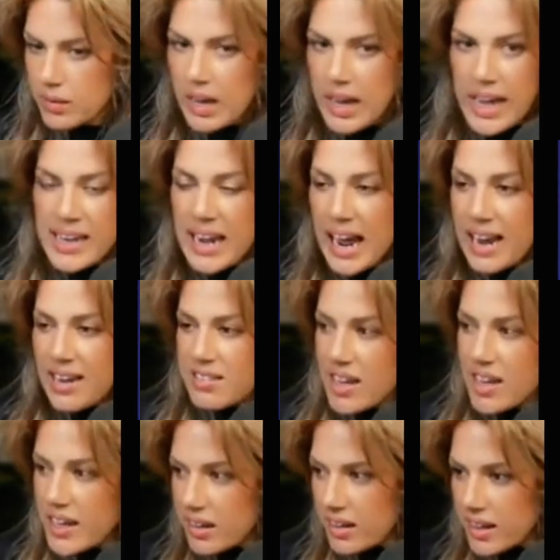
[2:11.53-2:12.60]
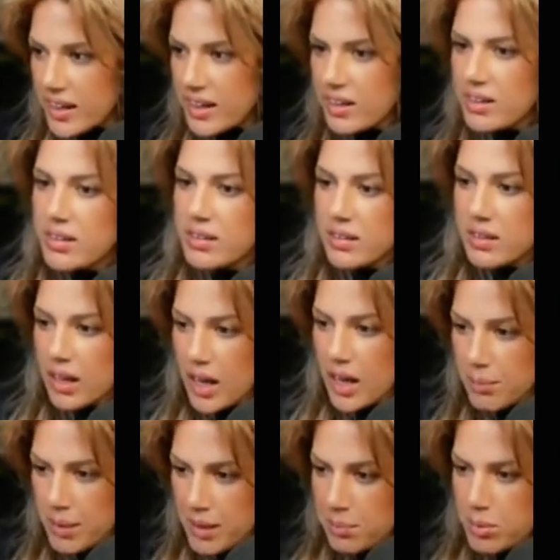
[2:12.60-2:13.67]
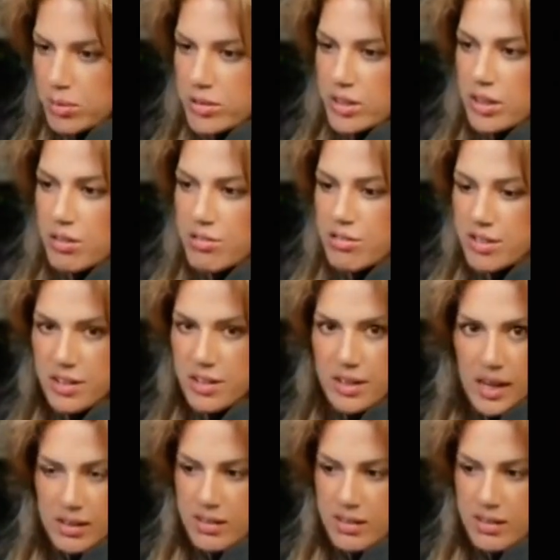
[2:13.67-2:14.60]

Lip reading: And as I click, I'm able to go to the next